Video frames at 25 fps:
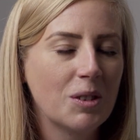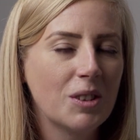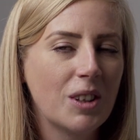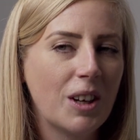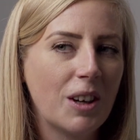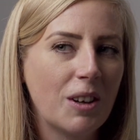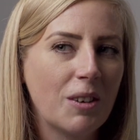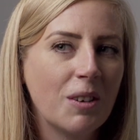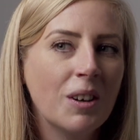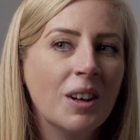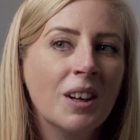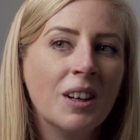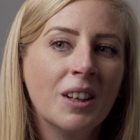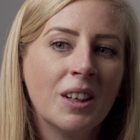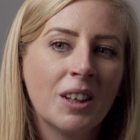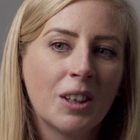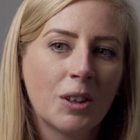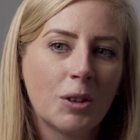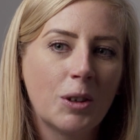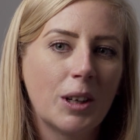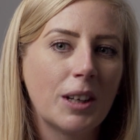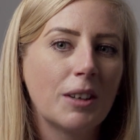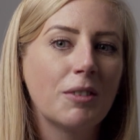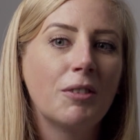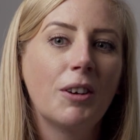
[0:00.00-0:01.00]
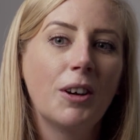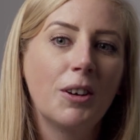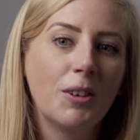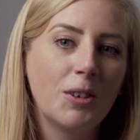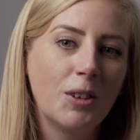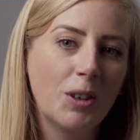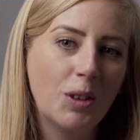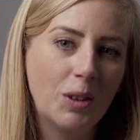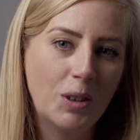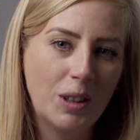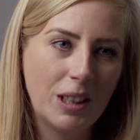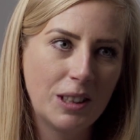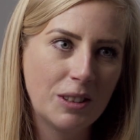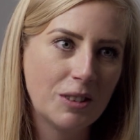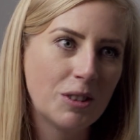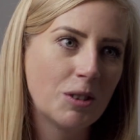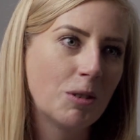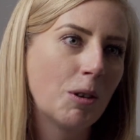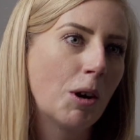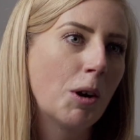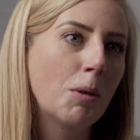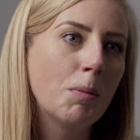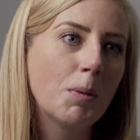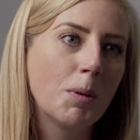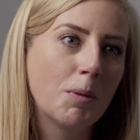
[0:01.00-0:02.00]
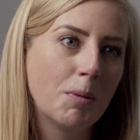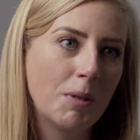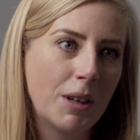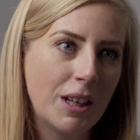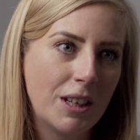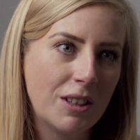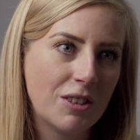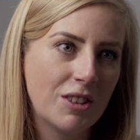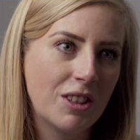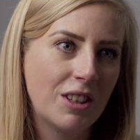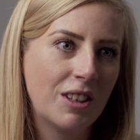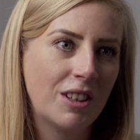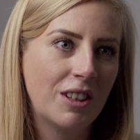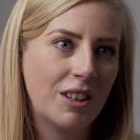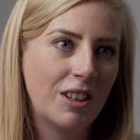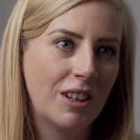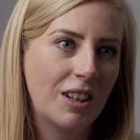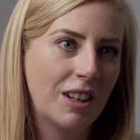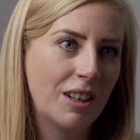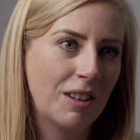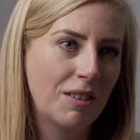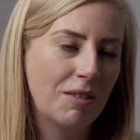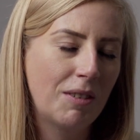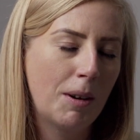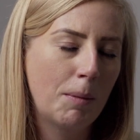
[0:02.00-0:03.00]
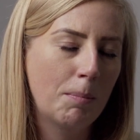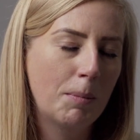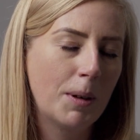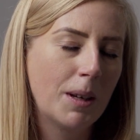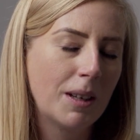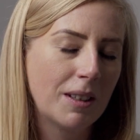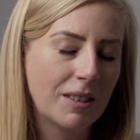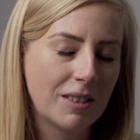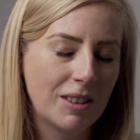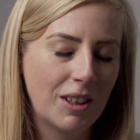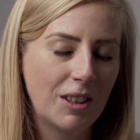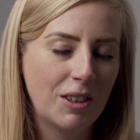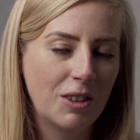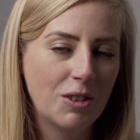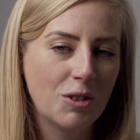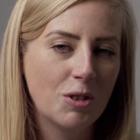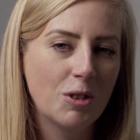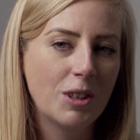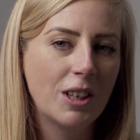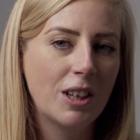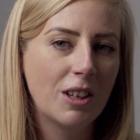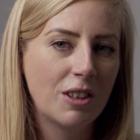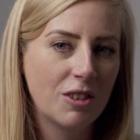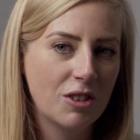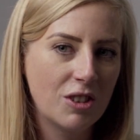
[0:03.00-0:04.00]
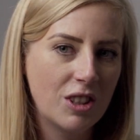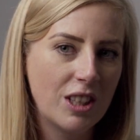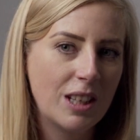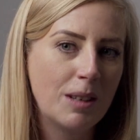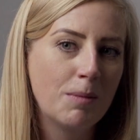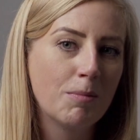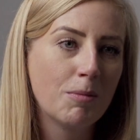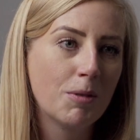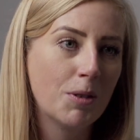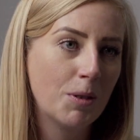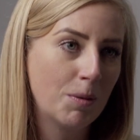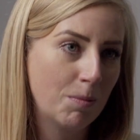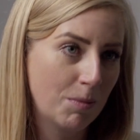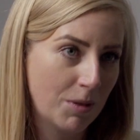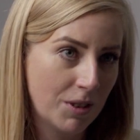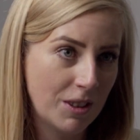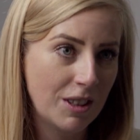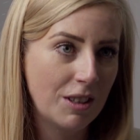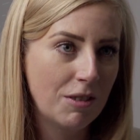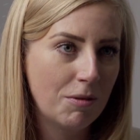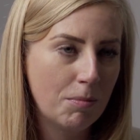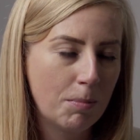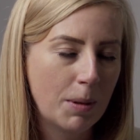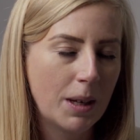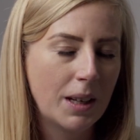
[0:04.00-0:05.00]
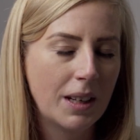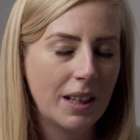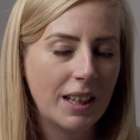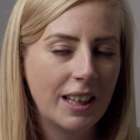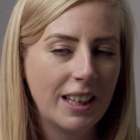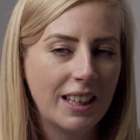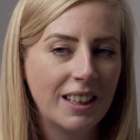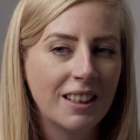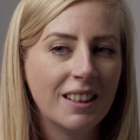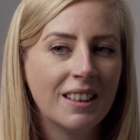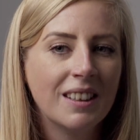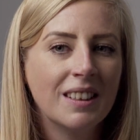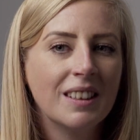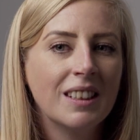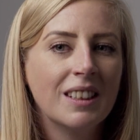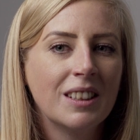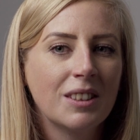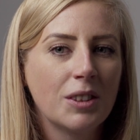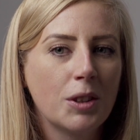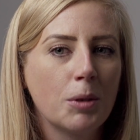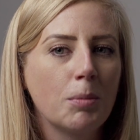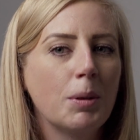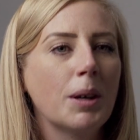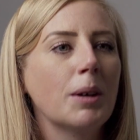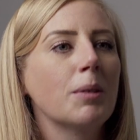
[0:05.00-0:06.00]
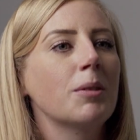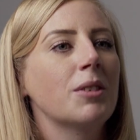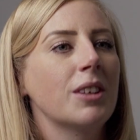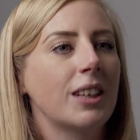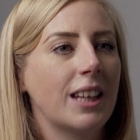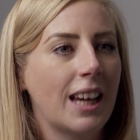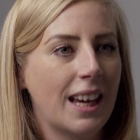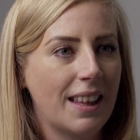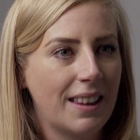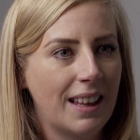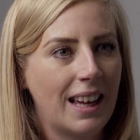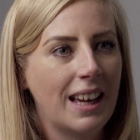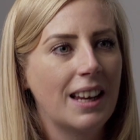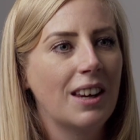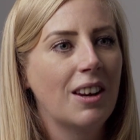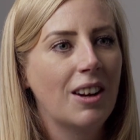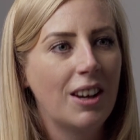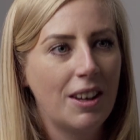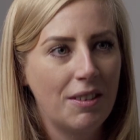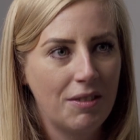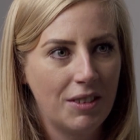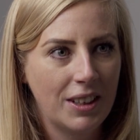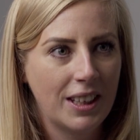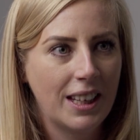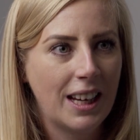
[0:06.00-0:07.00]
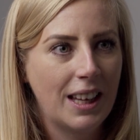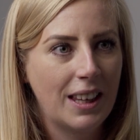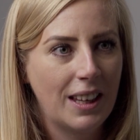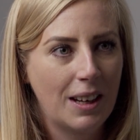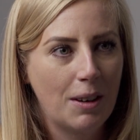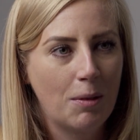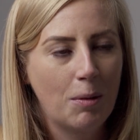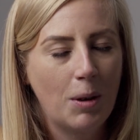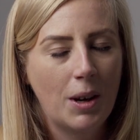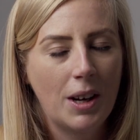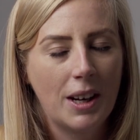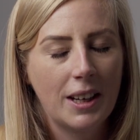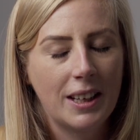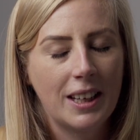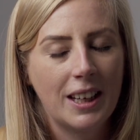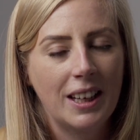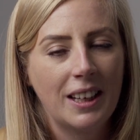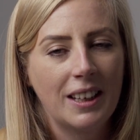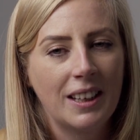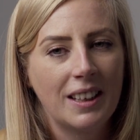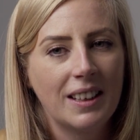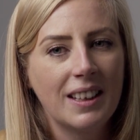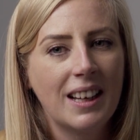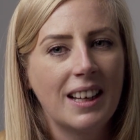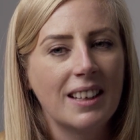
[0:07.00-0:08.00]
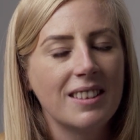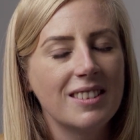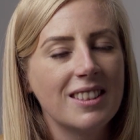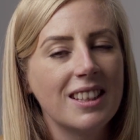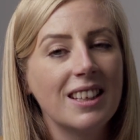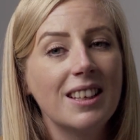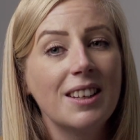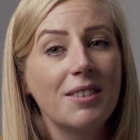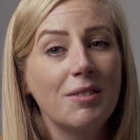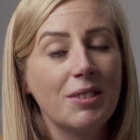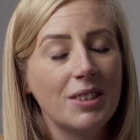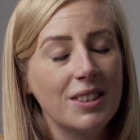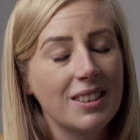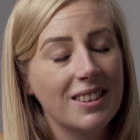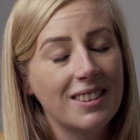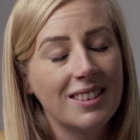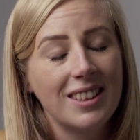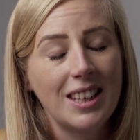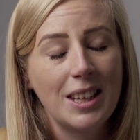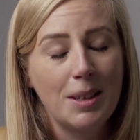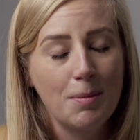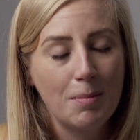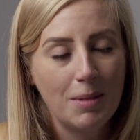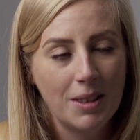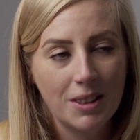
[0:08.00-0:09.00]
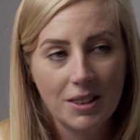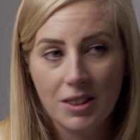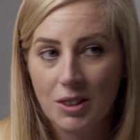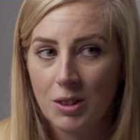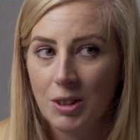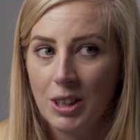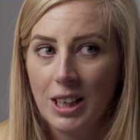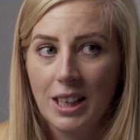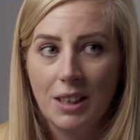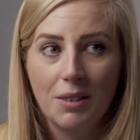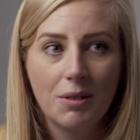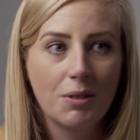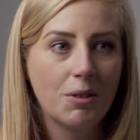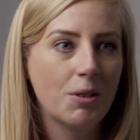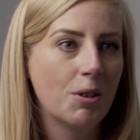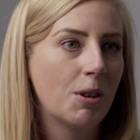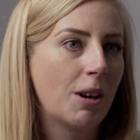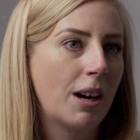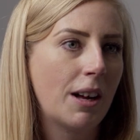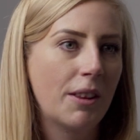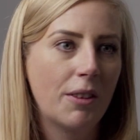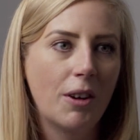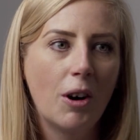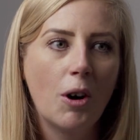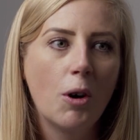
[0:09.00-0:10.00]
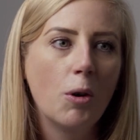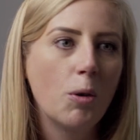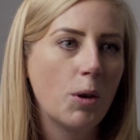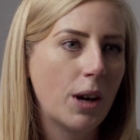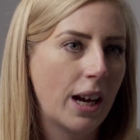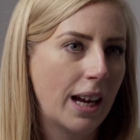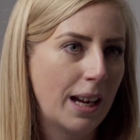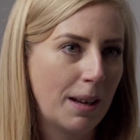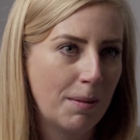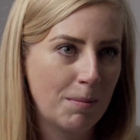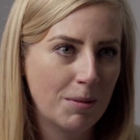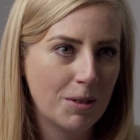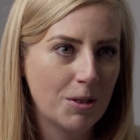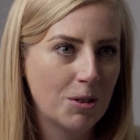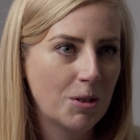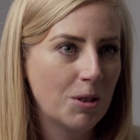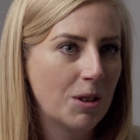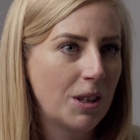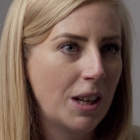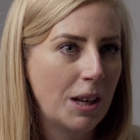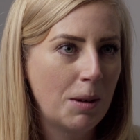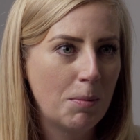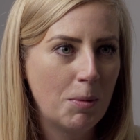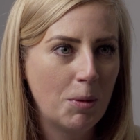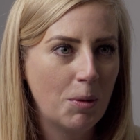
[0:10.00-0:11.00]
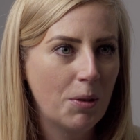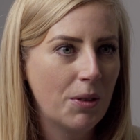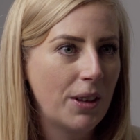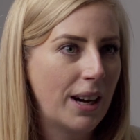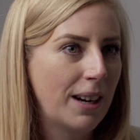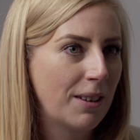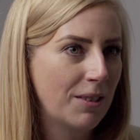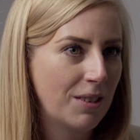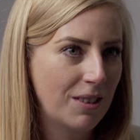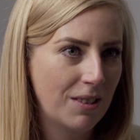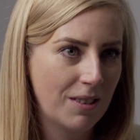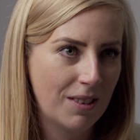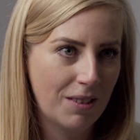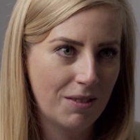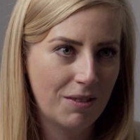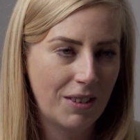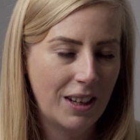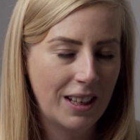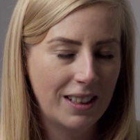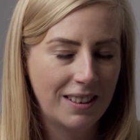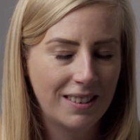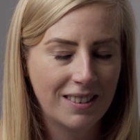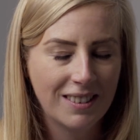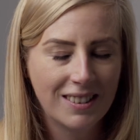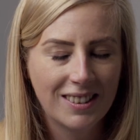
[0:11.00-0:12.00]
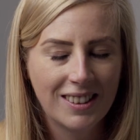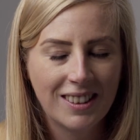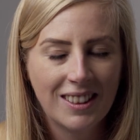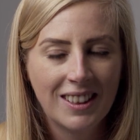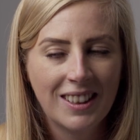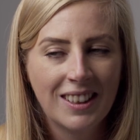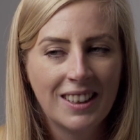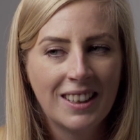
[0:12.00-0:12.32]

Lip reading: So quick phone call into Openreach and a fabulous kind of triage team from Steve Bintley to be able to get that live and get that working. And that delivered seamlessly throughout the whole games to enable thousands of fans.